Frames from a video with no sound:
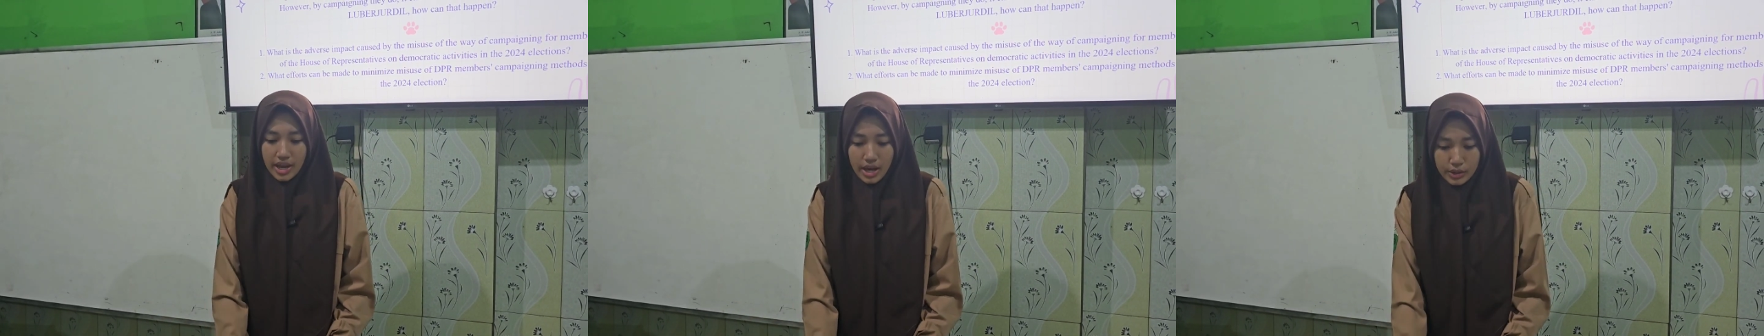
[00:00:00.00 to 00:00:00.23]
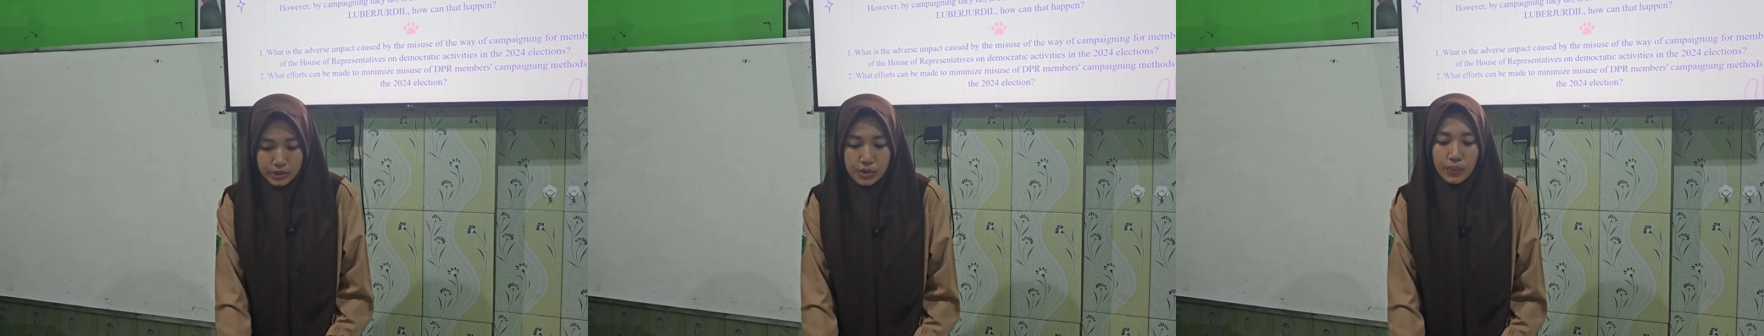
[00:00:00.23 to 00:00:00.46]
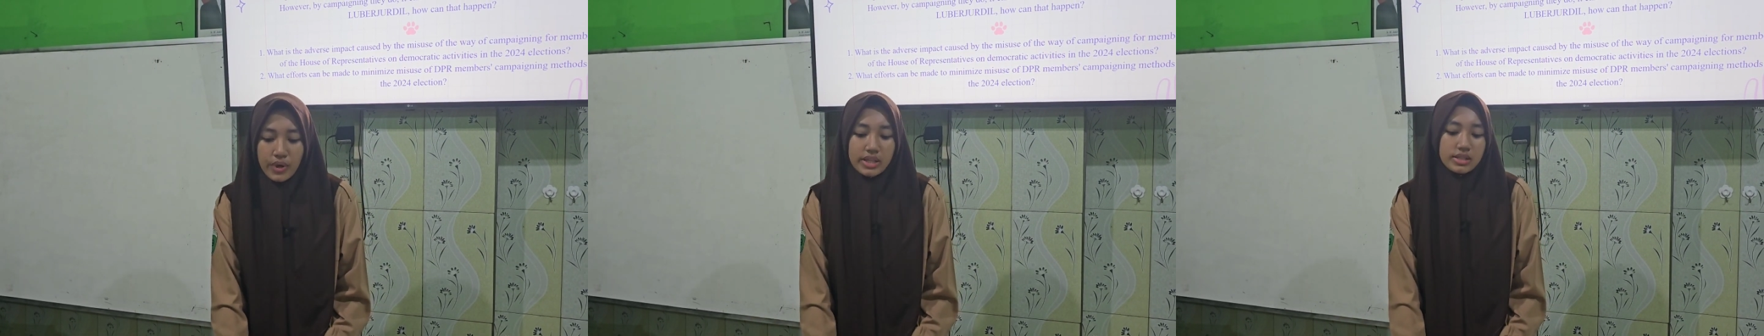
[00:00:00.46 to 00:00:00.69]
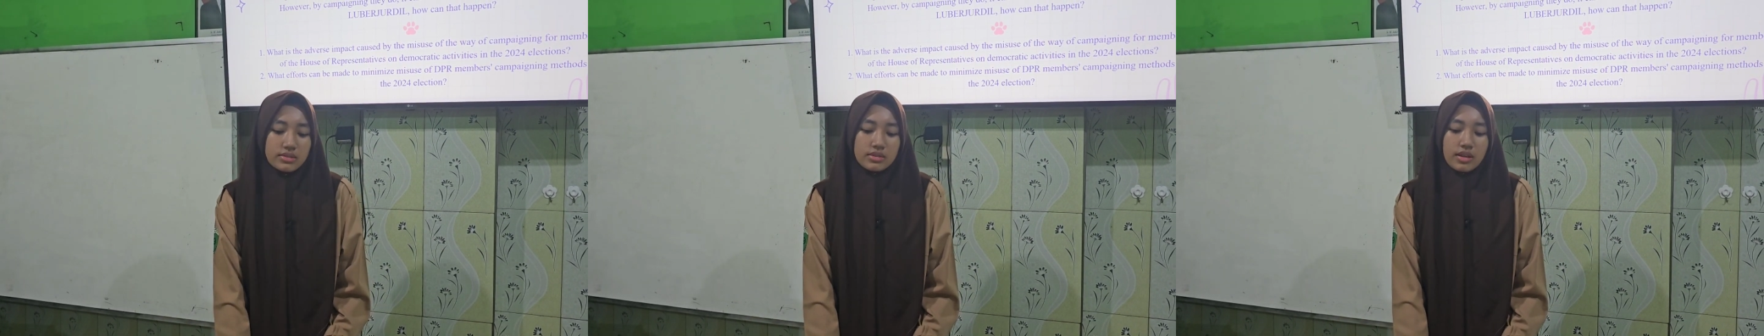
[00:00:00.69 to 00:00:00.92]
out
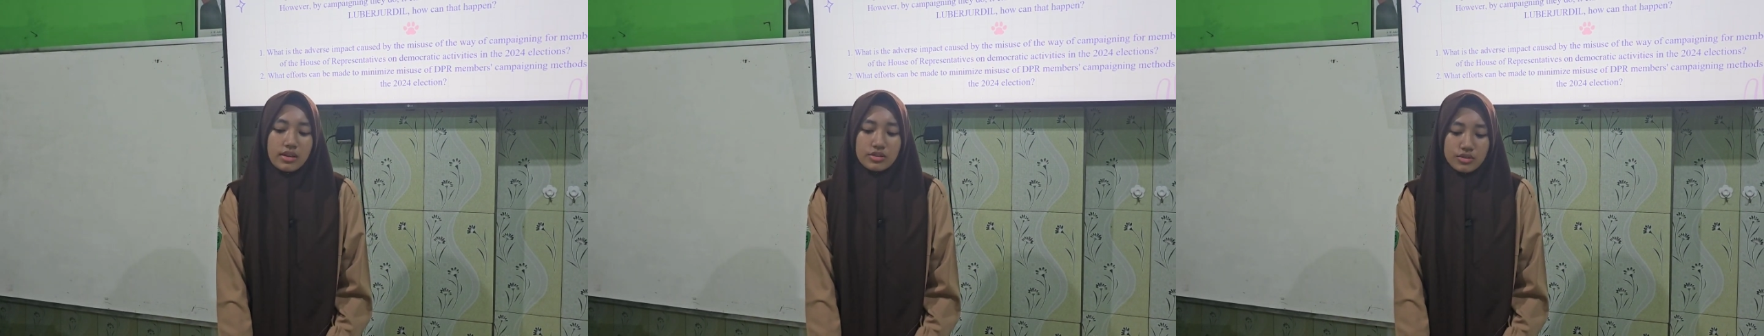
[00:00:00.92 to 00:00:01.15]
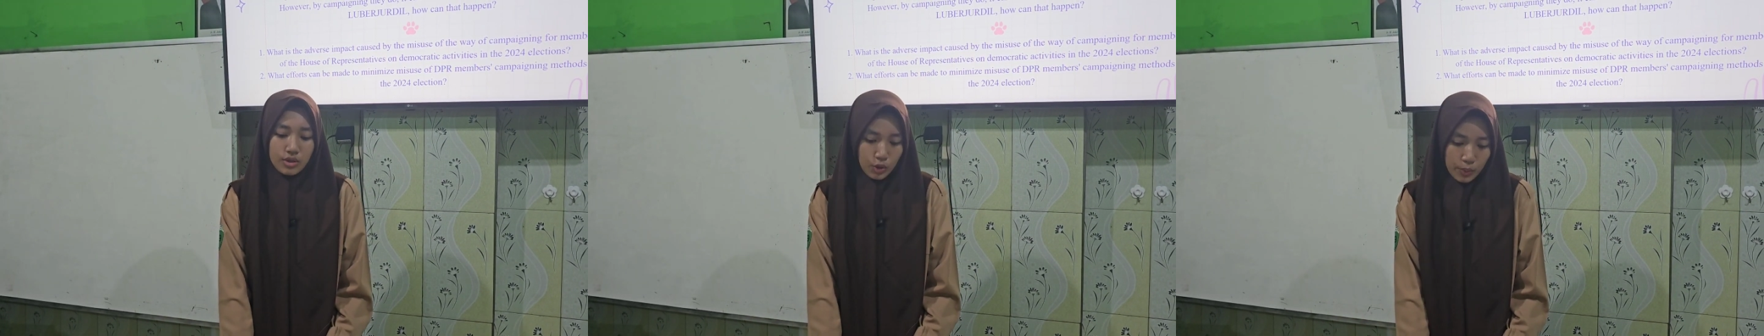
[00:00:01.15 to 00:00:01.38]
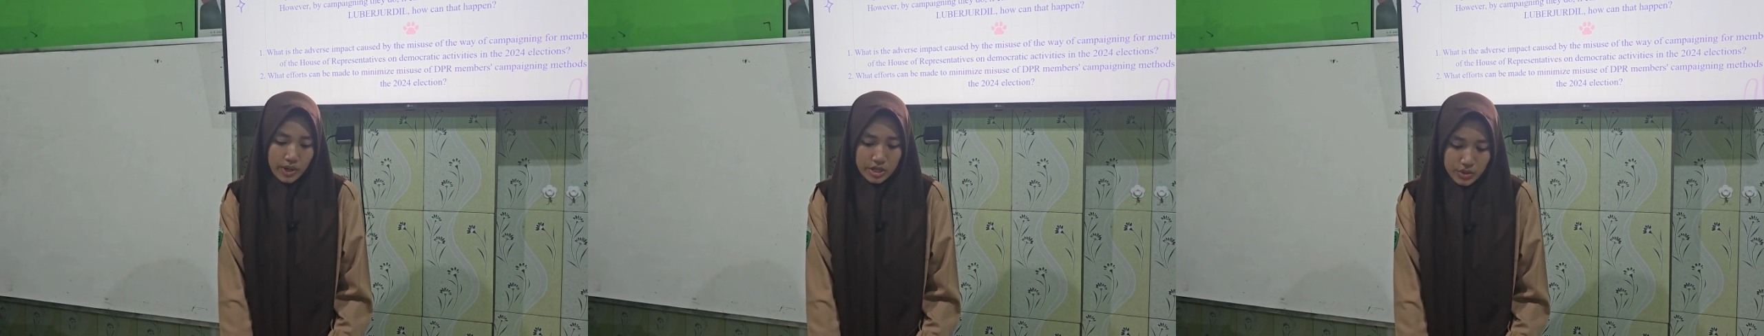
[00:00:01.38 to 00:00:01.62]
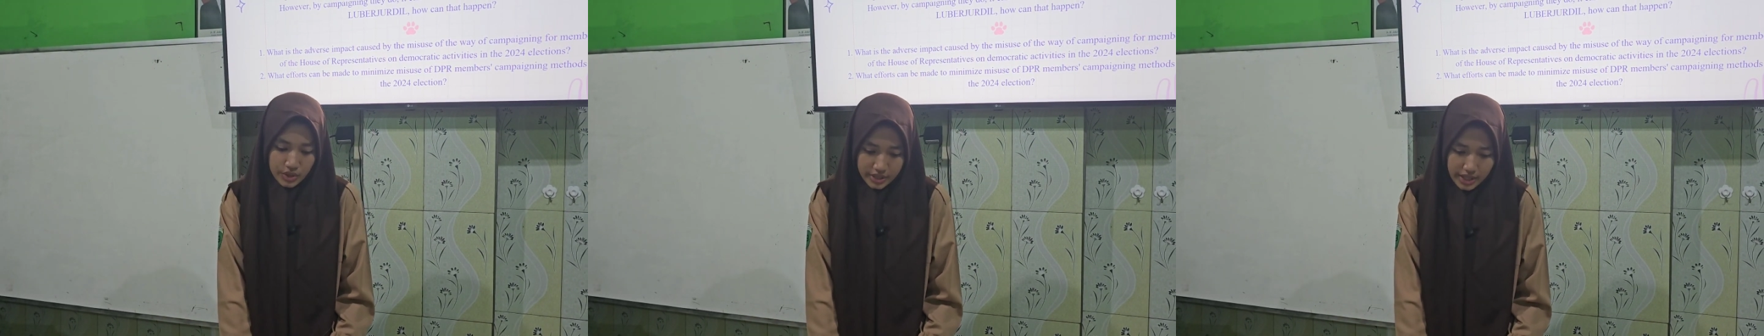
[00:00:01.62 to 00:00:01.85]
with
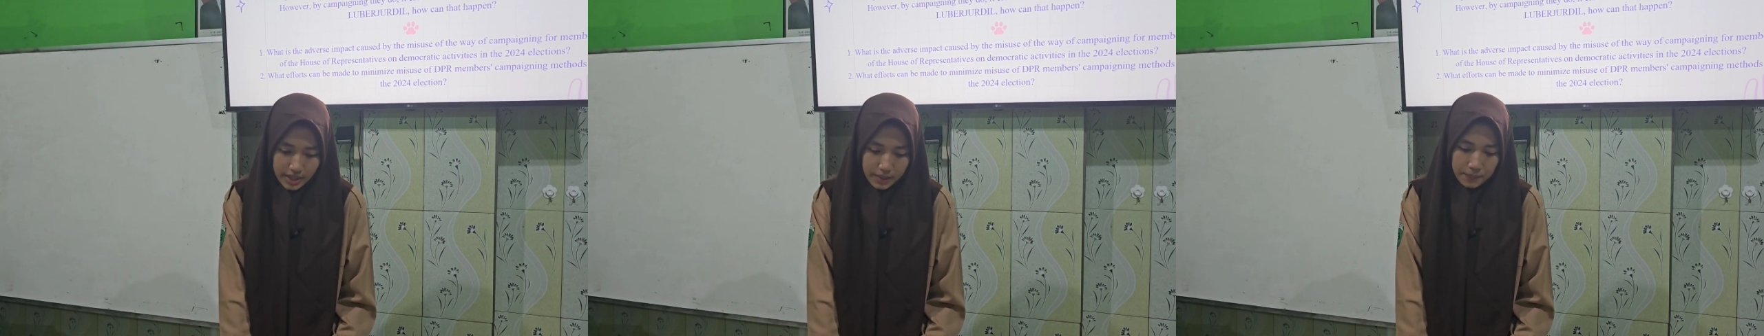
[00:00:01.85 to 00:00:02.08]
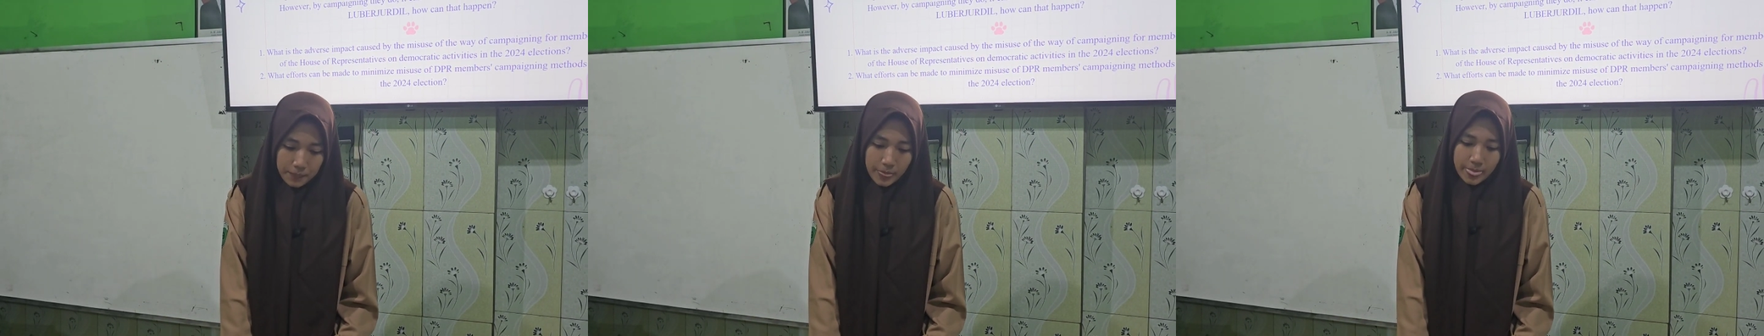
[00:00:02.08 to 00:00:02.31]
luber jurdil.